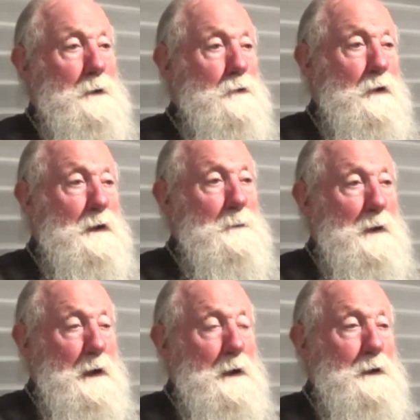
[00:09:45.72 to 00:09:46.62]
and you ring the
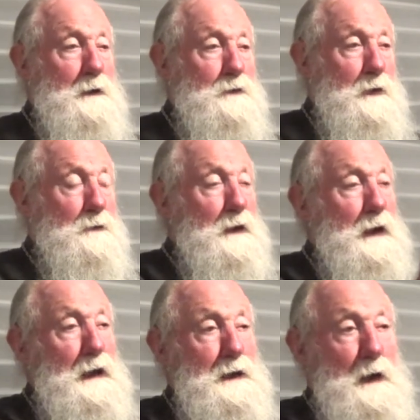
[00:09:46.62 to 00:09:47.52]
bell, and he sends a
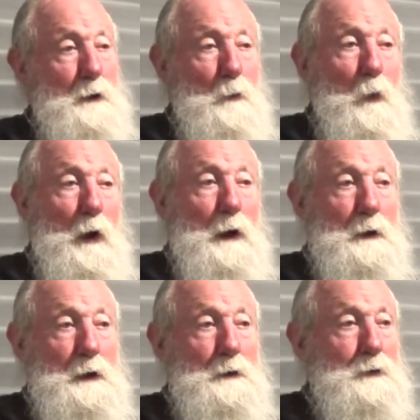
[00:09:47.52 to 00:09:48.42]
key down a wire
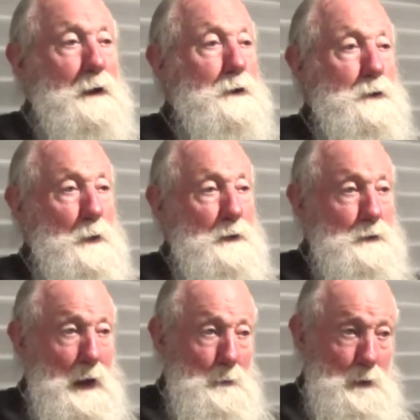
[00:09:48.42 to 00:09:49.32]
to let you in.
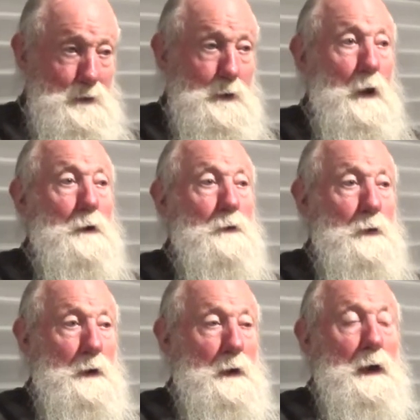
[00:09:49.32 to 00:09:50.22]
Otherwise, it's locked.
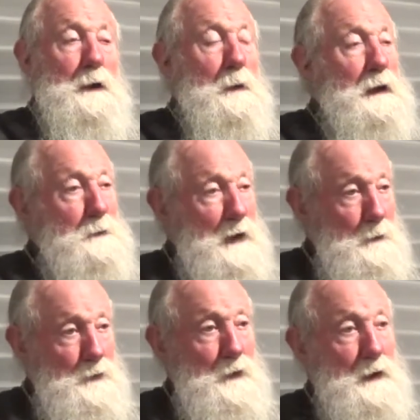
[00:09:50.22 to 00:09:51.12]
Anyway, he was
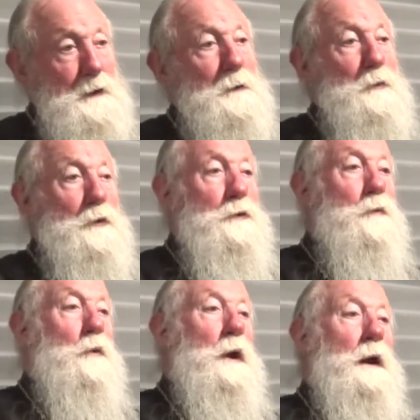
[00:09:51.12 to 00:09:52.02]
outside in the woods
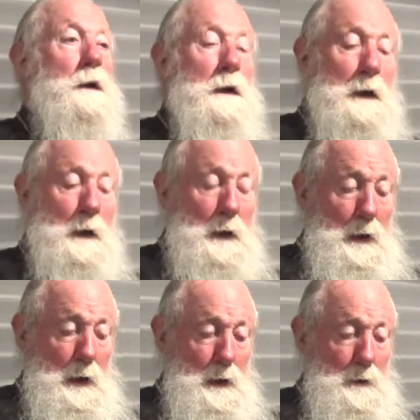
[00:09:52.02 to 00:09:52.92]
walking,
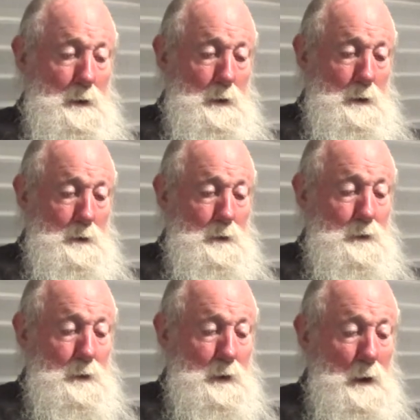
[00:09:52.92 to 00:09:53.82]
and
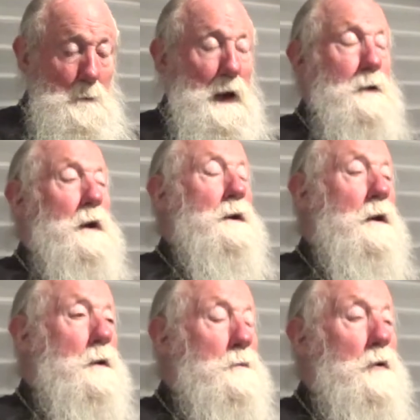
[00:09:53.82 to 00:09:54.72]
there's a young man who had a
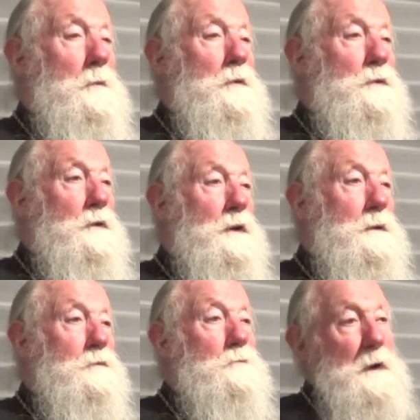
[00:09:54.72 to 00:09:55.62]
lot of problems, and
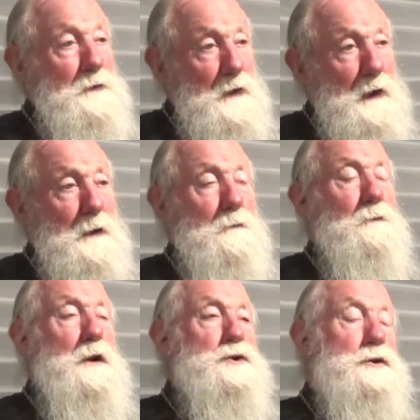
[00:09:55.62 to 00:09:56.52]
he basically a
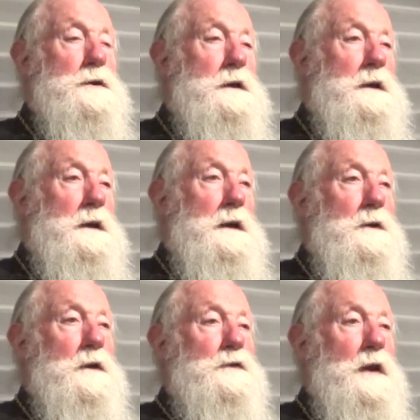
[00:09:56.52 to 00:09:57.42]
confession.
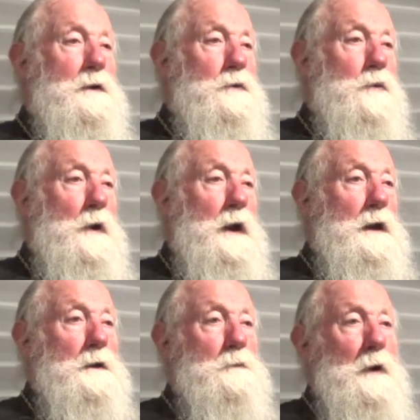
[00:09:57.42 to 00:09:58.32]
and they sat
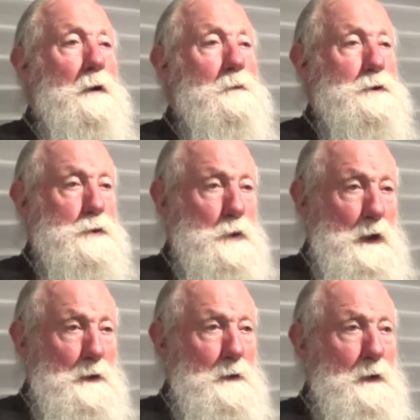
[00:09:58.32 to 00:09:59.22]
talking, and while they were
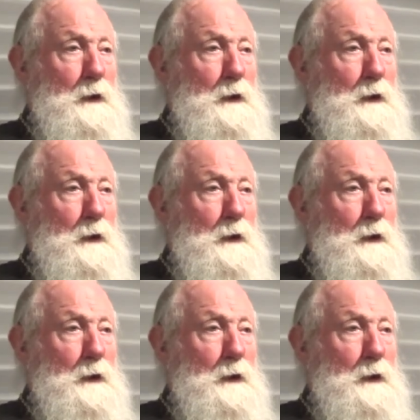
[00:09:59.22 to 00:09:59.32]
talking, they